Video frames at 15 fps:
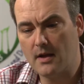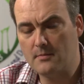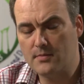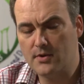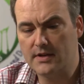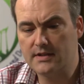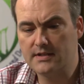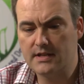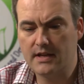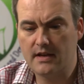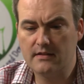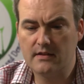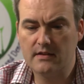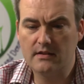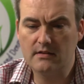putting
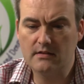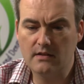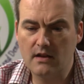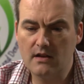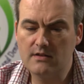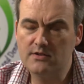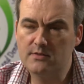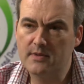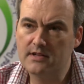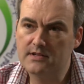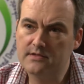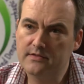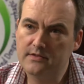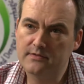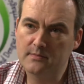together large amounts
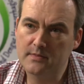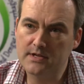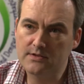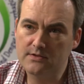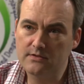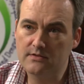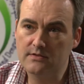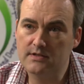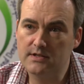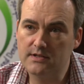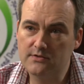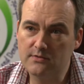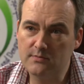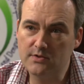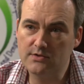of information on the
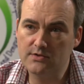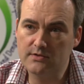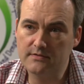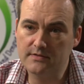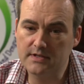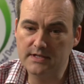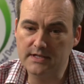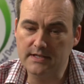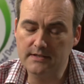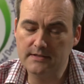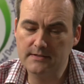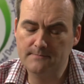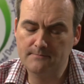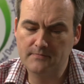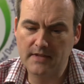distribution of disease,
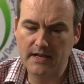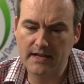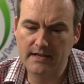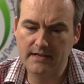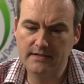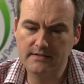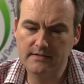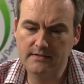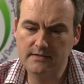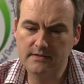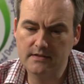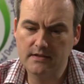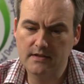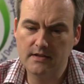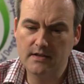and
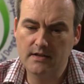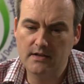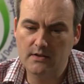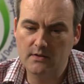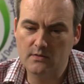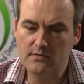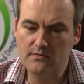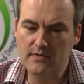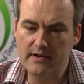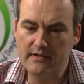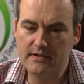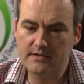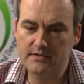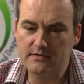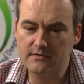with
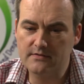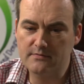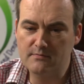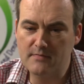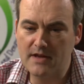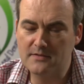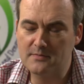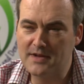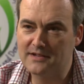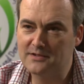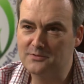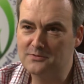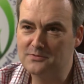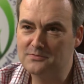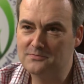various sort of
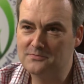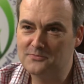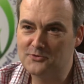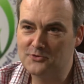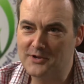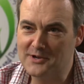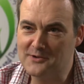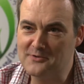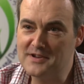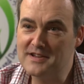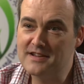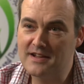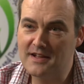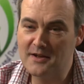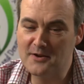mathematical trickery,
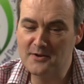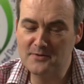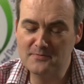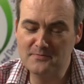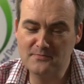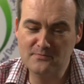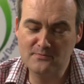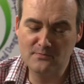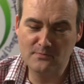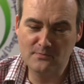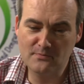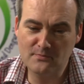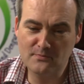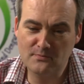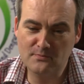
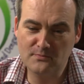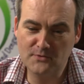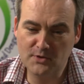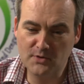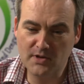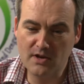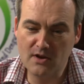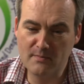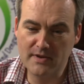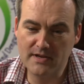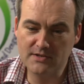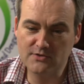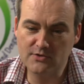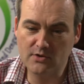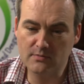doing our best
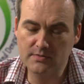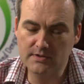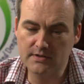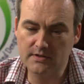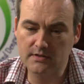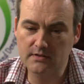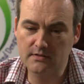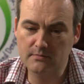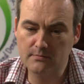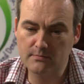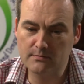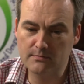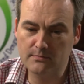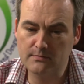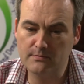job to
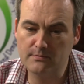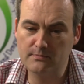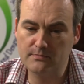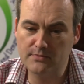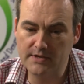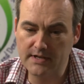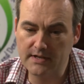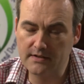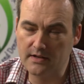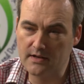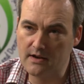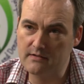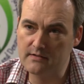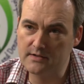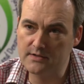predict the
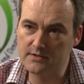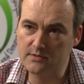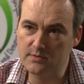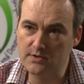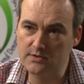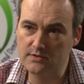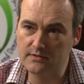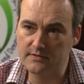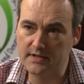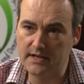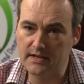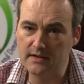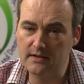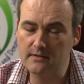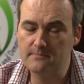current distribution of
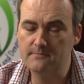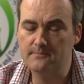dengue.